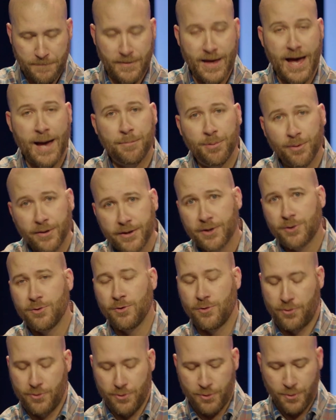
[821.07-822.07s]
that
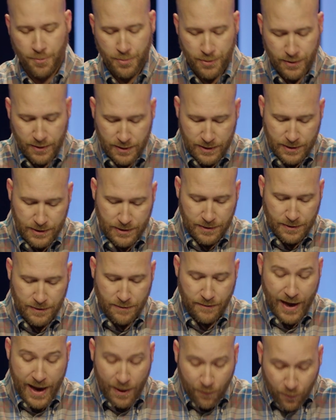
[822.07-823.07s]
political group,
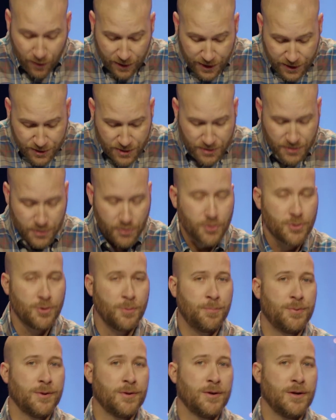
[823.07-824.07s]
that religious
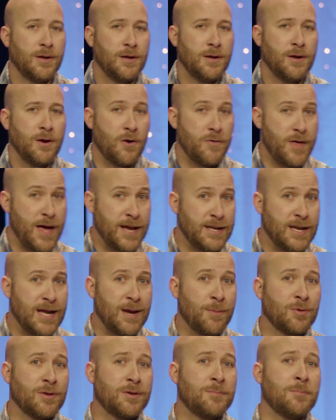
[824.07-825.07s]
group, or that
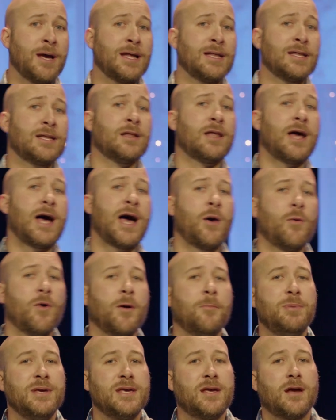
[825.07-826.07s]
neighbor in my little
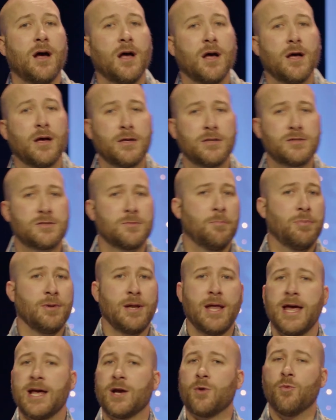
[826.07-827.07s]
Iowa because
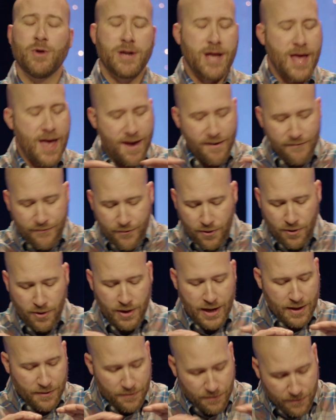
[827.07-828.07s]
blank, whatever
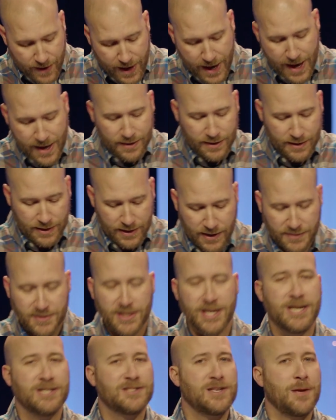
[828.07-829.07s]
that is.
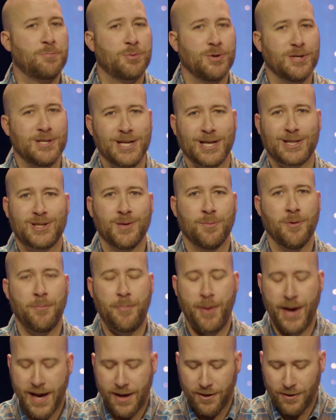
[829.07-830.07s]
It is a predictable
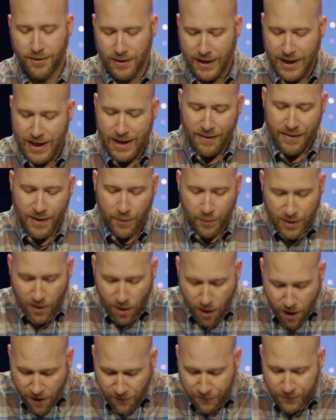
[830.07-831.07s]
pattern that we
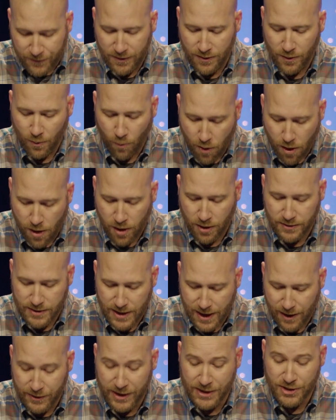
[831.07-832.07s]
often walk
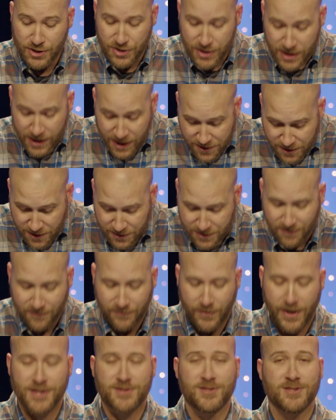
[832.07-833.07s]
down. And Jesus
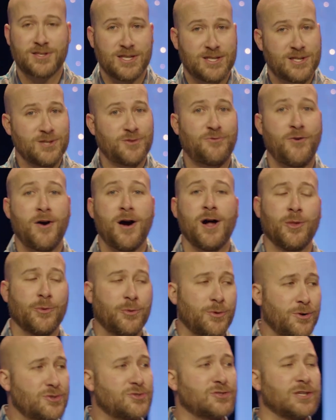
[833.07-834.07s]
invites us as his
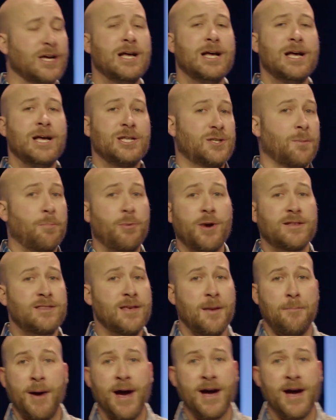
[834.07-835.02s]
followers to break that